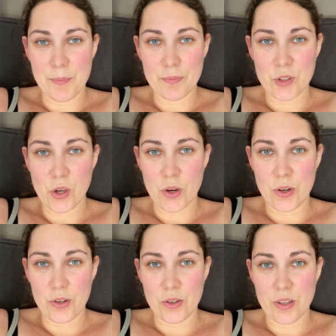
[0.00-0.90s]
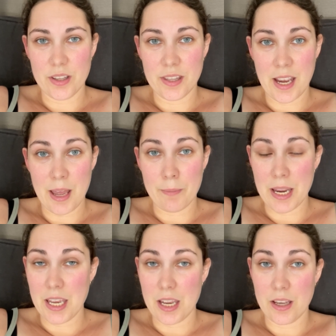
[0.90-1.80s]
So they are
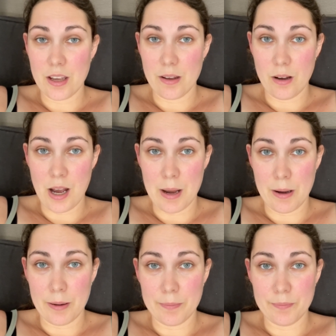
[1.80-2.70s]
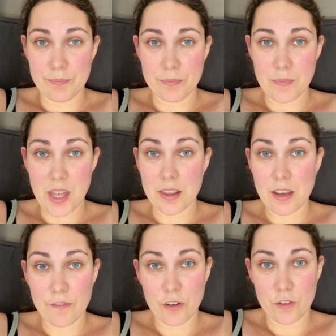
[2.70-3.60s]
making
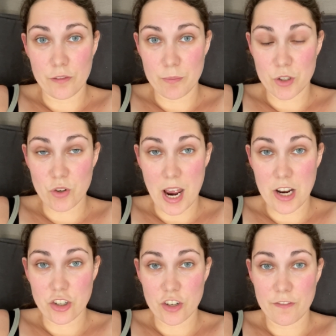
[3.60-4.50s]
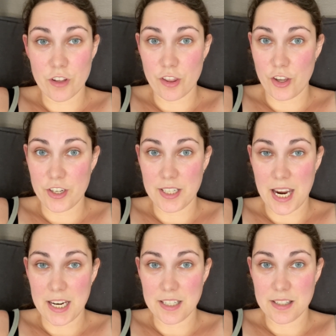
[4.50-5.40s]
their food from scratch for 30
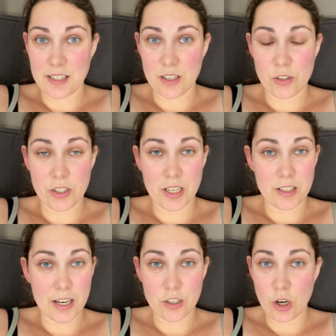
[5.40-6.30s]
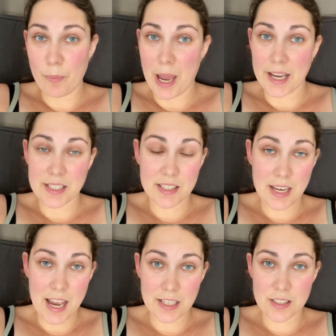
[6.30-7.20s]
days, including like no packet
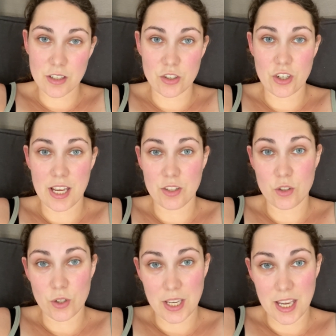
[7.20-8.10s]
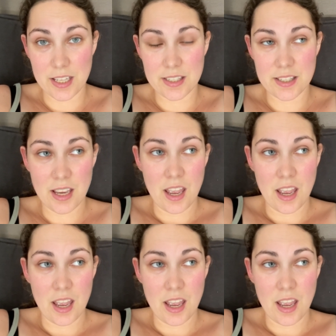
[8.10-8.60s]
snacks, because she has 2 kids.